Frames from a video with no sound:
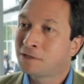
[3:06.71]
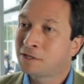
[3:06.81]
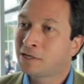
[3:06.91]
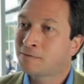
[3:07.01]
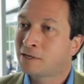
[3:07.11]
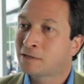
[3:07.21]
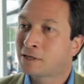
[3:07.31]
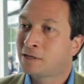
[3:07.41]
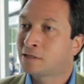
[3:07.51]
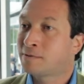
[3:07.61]

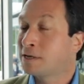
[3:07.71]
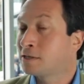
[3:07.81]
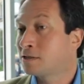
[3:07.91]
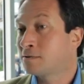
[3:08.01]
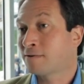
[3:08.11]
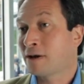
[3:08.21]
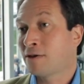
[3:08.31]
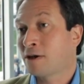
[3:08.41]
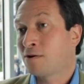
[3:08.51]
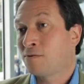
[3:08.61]
machine-to-machine space in terms of how
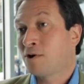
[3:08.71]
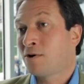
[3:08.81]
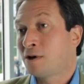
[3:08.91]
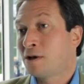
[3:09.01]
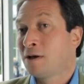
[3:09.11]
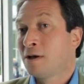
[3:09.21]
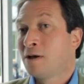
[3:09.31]
they go to market,